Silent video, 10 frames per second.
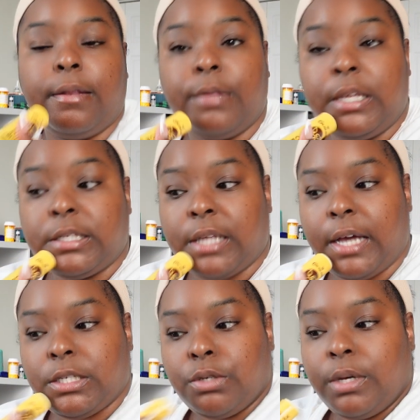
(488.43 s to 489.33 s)
These
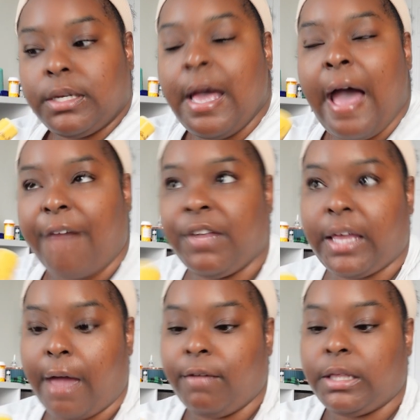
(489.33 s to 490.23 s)
last 2 years. I feel
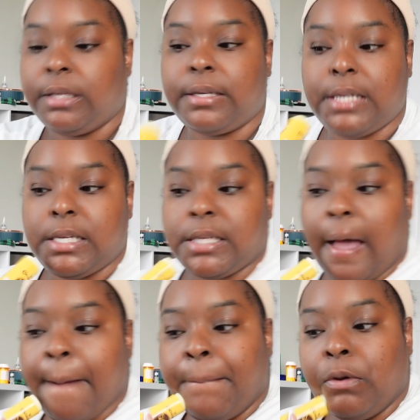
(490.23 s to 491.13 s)
like ever since
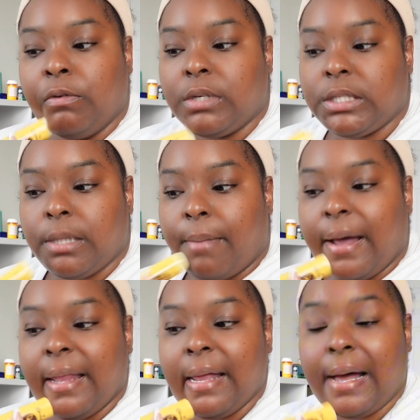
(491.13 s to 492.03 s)
I moved into
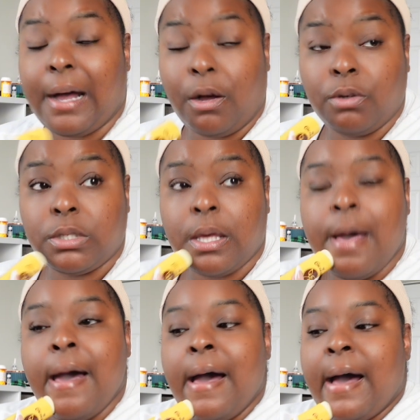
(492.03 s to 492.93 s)
my house,
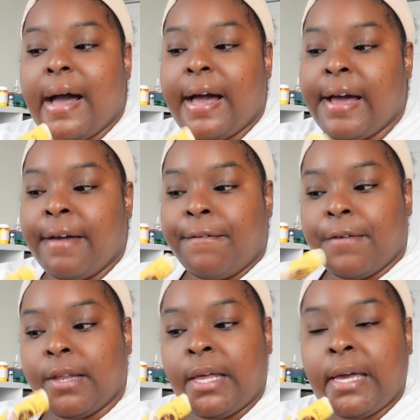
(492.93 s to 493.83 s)
I
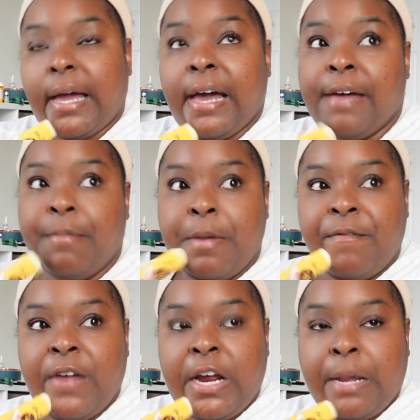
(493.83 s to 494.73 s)
feel like I have been
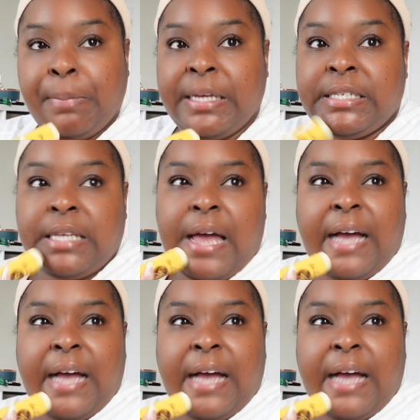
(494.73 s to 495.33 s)
very complacent.